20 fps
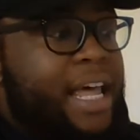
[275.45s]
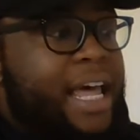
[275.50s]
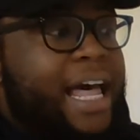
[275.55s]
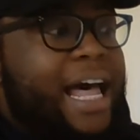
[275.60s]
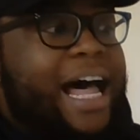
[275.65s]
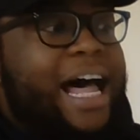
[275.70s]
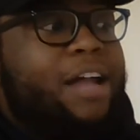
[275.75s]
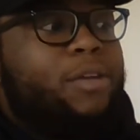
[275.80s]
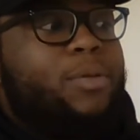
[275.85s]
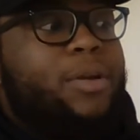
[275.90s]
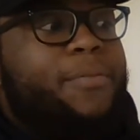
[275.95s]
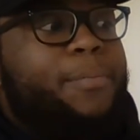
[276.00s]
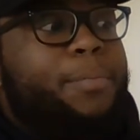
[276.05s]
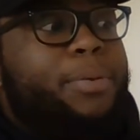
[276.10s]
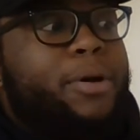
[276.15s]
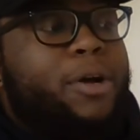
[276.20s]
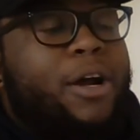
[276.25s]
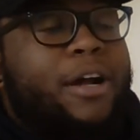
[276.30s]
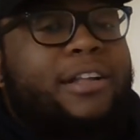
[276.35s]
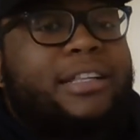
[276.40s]
How do we
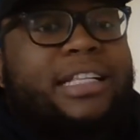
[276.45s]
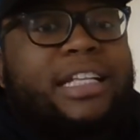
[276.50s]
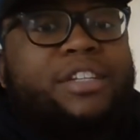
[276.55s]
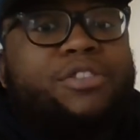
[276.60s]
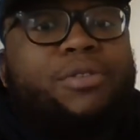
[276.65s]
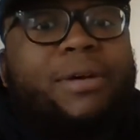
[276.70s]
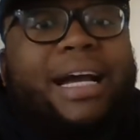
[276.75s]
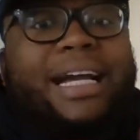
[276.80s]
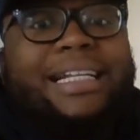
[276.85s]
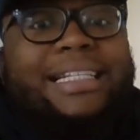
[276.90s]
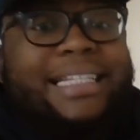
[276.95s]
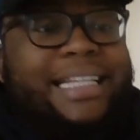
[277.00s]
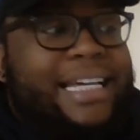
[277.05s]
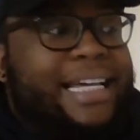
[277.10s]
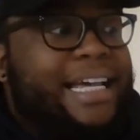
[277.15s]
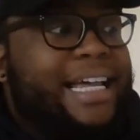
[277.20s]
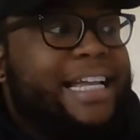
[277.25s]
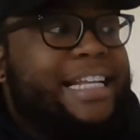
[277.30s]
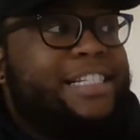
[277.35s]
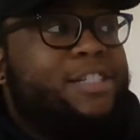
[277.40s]
put our central
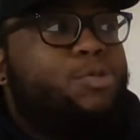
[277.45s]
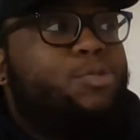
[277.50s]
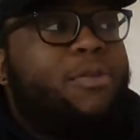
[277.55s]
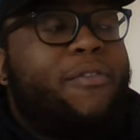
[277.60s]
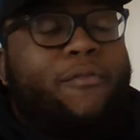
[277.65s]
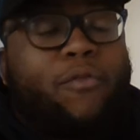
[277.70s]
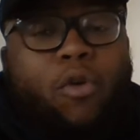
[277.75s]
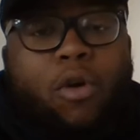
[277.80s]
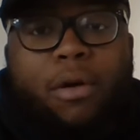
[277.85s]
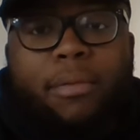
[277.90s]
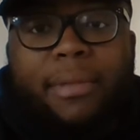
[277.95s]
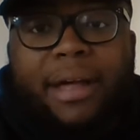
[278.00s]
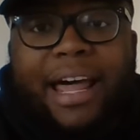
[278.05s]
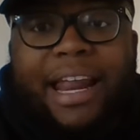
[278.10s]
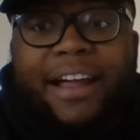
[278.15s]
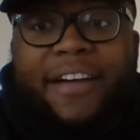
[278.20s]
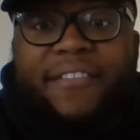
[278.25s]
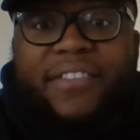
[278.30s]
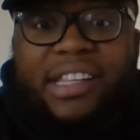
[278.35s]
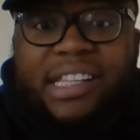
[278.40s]
idea into a format
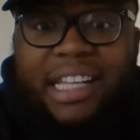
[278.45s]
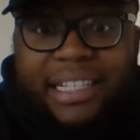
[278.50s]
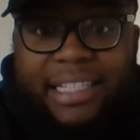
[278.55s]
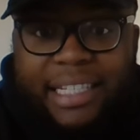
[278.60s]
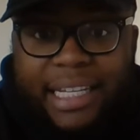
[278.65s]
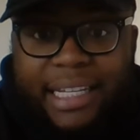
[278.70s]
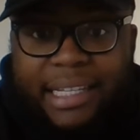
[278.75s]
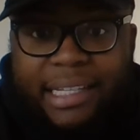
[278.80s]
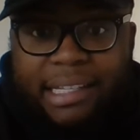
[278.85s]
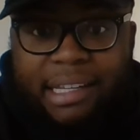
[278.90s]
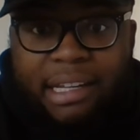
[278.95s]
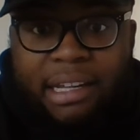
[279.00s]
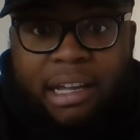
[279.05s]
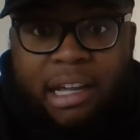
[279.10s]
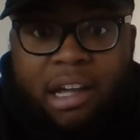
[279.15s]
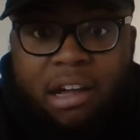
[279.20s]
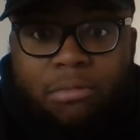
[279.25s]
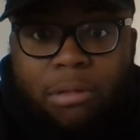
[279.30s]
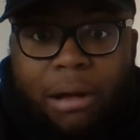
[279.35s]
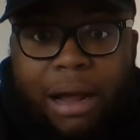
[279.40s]
of a sentence?
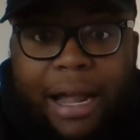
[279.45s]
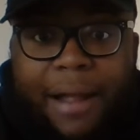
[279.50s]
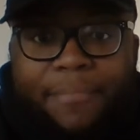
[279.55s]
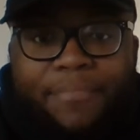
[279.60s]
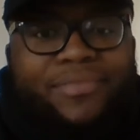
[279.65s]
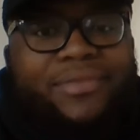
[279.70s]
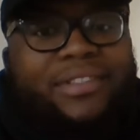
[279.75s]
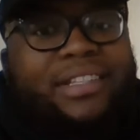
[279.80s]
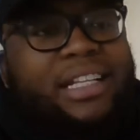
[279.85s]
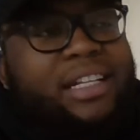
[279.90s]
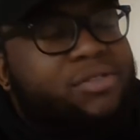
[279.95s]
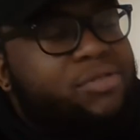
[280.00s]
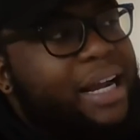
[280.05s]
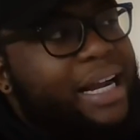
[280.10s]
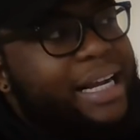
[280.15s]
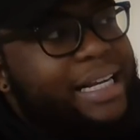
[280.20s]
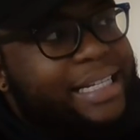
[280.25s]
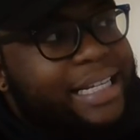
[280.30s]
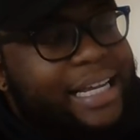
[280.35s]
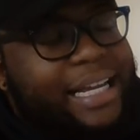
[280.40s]
Right? Central
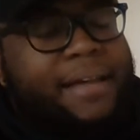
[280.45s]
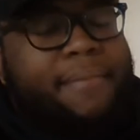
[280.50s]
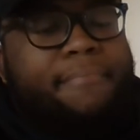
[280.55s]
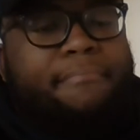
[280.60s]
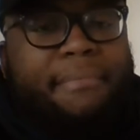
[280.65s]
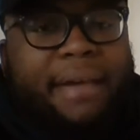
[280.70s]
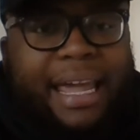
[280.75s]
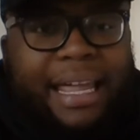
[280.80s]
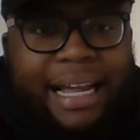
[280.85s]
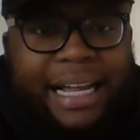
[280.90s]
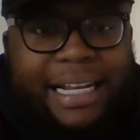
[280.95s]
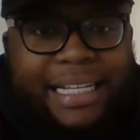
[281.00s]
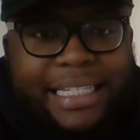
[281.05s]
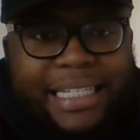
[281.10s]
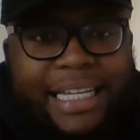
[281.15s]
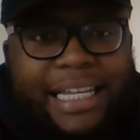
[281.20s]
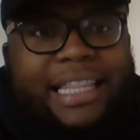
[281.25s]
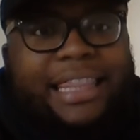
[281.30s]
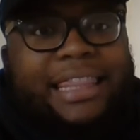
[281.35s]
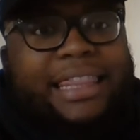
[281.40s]
idea, main
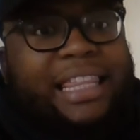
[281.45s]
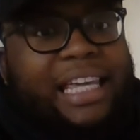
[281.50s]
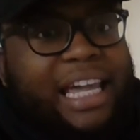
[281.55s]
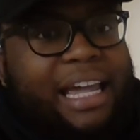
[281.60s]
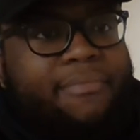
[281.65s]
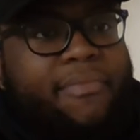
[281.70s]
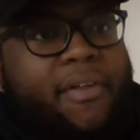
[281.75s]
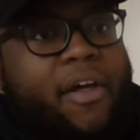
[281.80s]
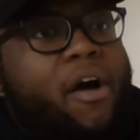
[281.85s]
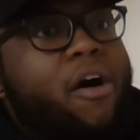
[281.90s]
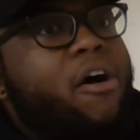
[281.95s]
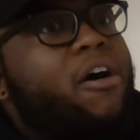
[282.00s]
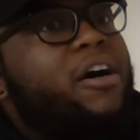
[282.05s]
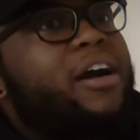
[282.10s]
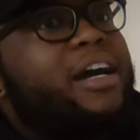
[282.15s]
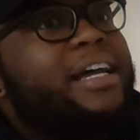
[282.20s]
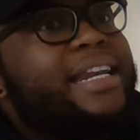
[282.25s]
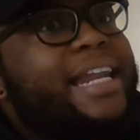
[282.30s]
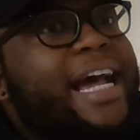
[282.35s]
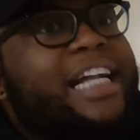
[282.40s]
idea, theme, they all
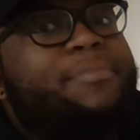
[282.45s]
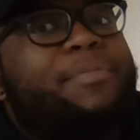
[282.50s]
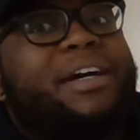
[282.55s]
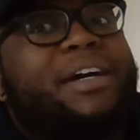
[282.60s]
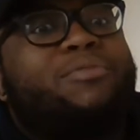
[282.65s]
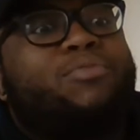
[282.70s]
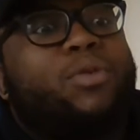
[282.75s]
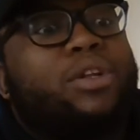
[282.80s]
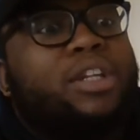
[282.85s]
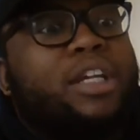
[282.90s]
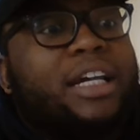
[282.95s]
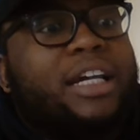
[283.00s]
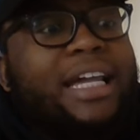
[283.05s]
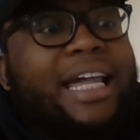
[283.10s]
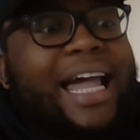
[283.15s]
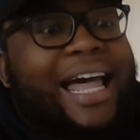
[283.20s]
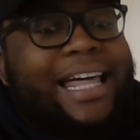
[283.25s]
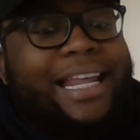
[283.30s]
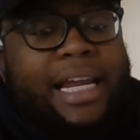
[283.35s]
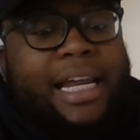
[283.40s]
connect because we're looking
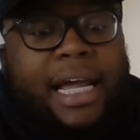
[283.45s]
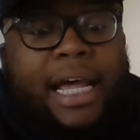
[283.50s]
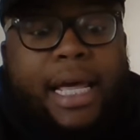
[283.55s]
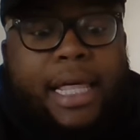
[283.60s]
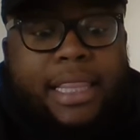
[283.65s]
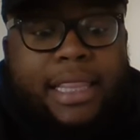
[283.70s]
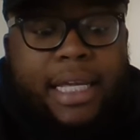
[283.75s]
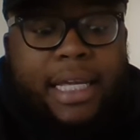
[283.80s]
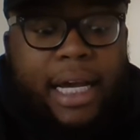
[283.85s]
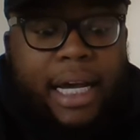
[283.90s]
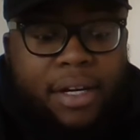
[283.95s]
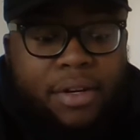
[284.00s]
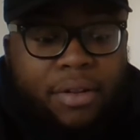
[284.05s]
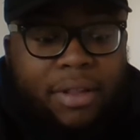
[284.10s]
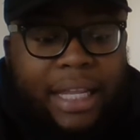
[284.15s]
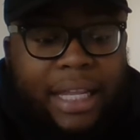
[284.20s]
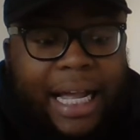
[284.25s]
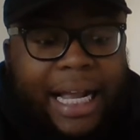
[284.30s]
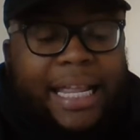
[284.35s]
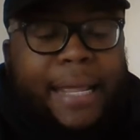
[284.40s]
at the
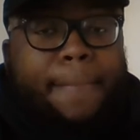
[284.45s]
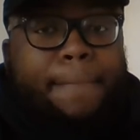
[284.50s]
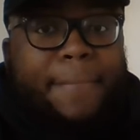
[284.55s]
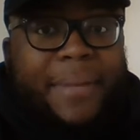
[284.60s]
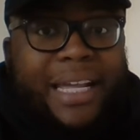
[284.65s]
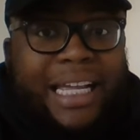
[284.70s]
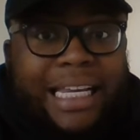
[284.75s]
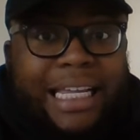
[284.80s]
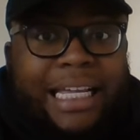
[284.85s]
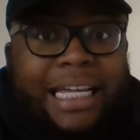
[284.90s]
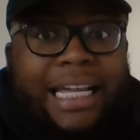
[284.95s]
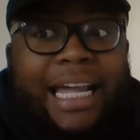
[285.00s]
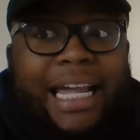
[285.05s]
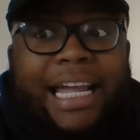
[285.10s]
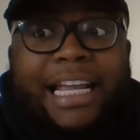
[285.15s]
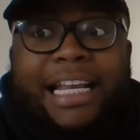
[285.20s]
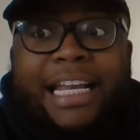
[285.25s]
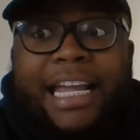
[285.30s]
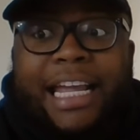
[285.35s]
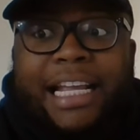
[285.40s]
underlying meaning
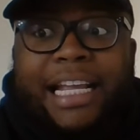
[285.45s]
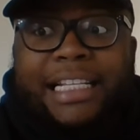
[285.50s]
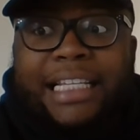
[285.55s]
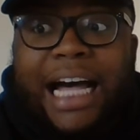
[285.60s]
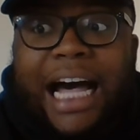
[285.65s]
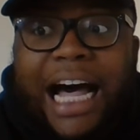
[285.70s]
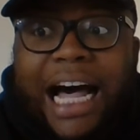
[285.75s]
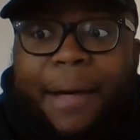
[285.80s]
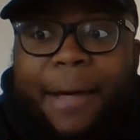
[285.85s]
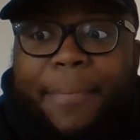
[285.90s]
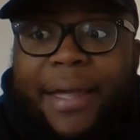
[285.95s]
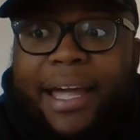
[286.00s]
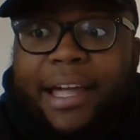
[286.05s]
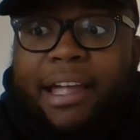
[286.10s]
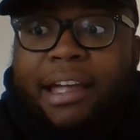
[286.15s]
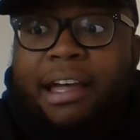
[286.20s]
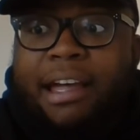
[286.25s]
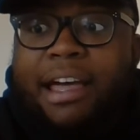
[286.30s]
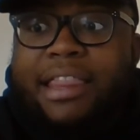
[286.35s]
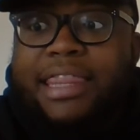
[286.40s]
and entire
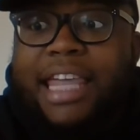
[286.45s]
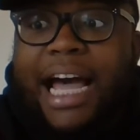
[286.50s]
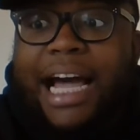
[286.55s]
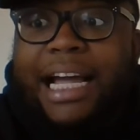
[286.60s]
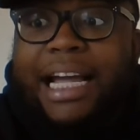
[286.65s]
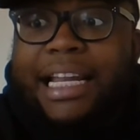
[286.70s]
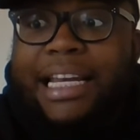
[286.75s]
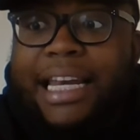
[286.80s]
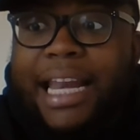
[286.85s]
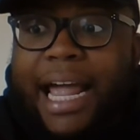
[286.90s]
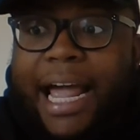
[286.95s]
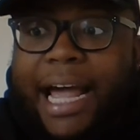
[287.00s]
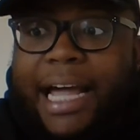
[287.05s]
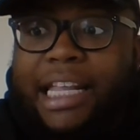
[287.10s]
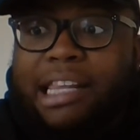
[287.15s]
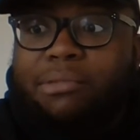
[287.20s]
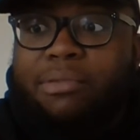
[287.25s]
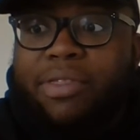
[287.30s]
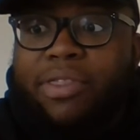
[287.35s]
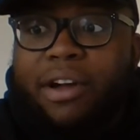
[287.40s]
that
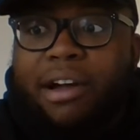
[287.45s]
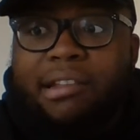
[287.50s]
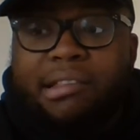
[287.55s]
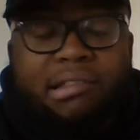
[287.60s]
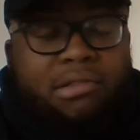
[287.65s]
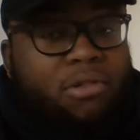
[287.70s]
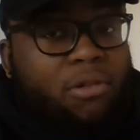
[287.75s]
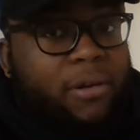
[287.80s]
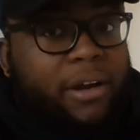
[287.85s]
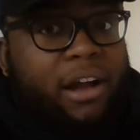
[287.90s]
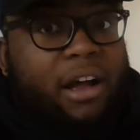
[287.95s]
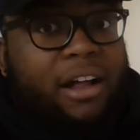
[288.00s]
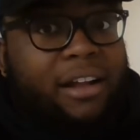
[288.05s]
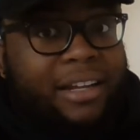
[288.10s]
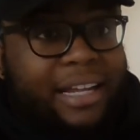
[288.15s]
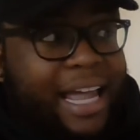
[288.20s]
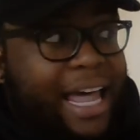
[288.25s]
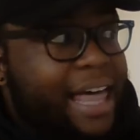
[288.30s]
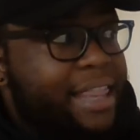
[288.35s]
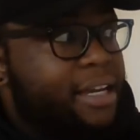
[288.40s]
connects with our story all
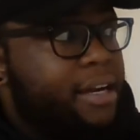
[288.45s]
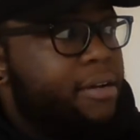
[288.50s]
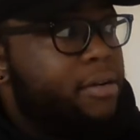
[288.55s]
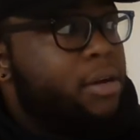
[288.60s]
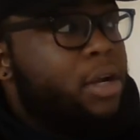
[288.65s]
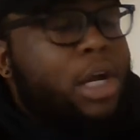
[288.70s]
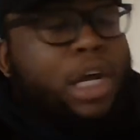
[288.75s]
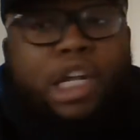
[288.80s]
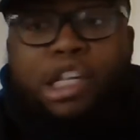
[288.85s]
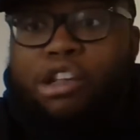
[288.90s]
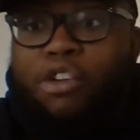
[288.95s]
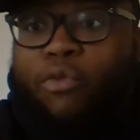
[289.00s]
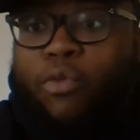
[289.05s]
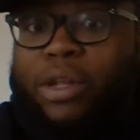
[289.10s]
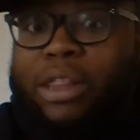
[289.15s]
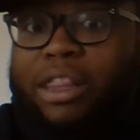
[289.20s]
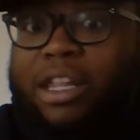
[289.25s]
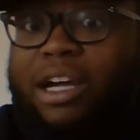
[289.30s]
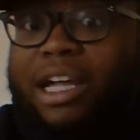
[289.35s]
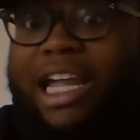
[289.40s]
together. So if we
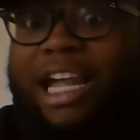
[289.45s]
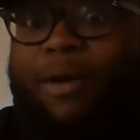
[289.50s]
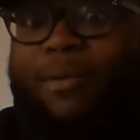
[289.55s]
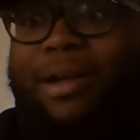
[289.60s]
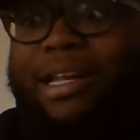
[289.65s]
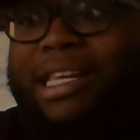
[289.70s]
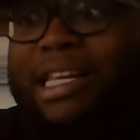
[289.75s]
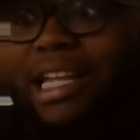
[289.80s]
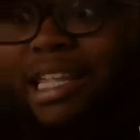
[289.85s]
look here, we see